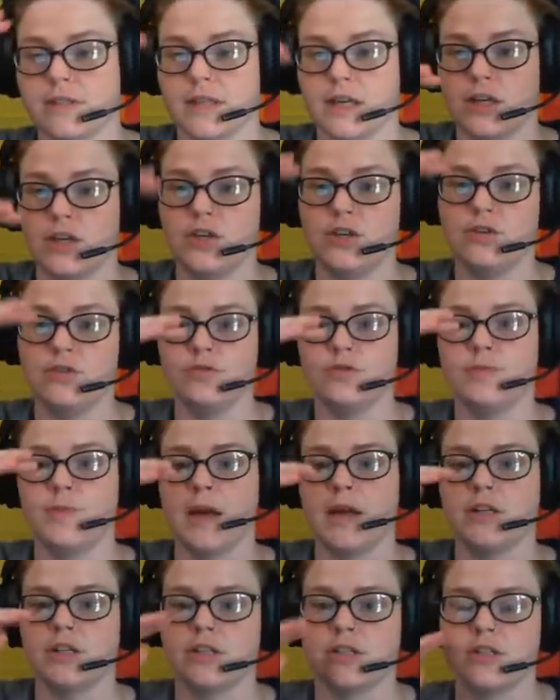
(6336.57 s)
like huge
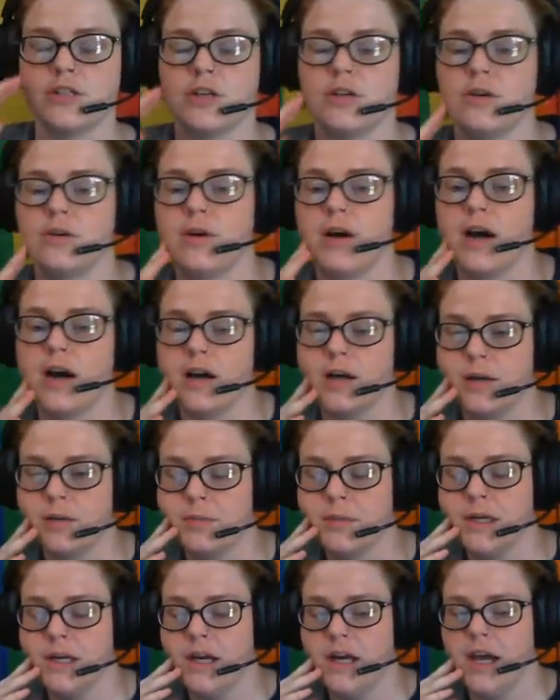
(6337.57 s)
pages too. And
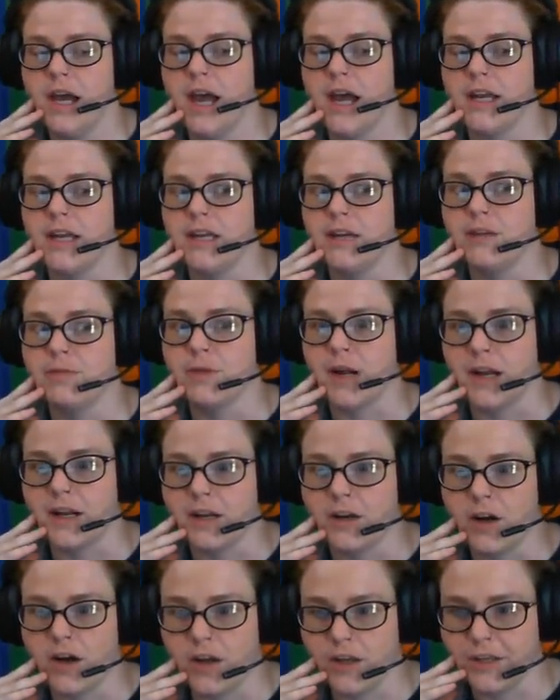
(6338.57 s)
he read it
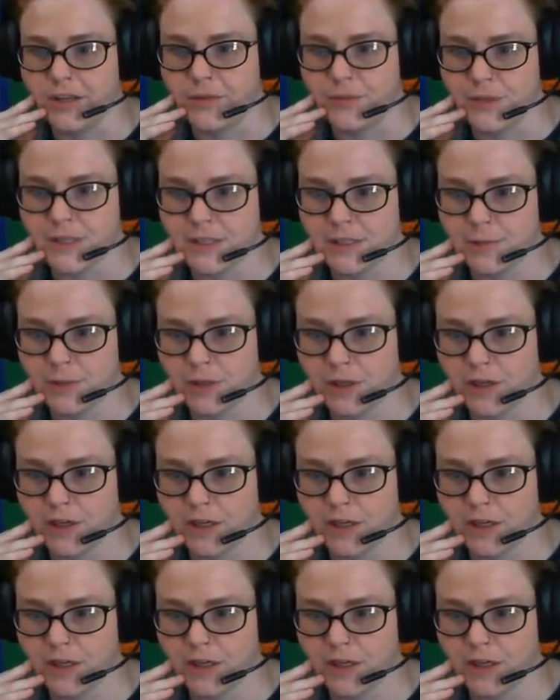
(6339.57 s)
all in whisper,